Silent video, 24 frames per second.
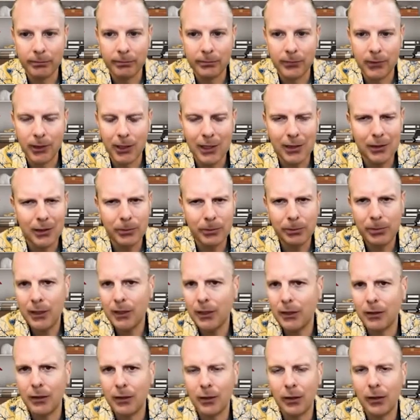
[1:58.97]
Not to be
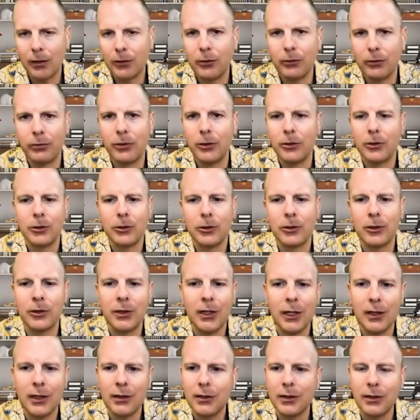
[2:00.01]
controversial,
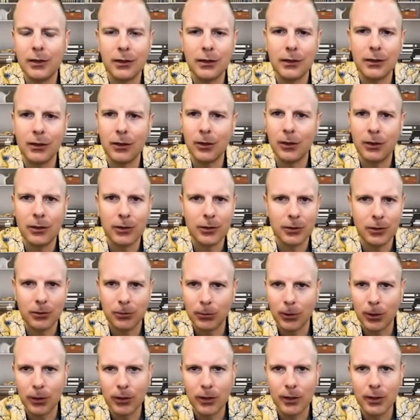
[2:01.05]
not to cause a
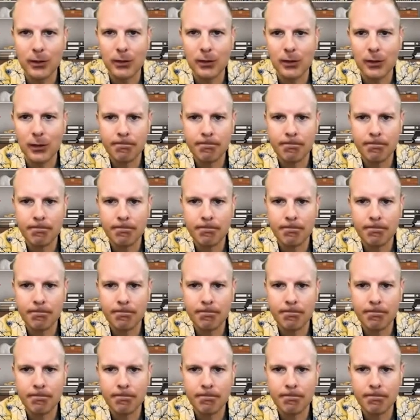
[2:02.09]
ruckus.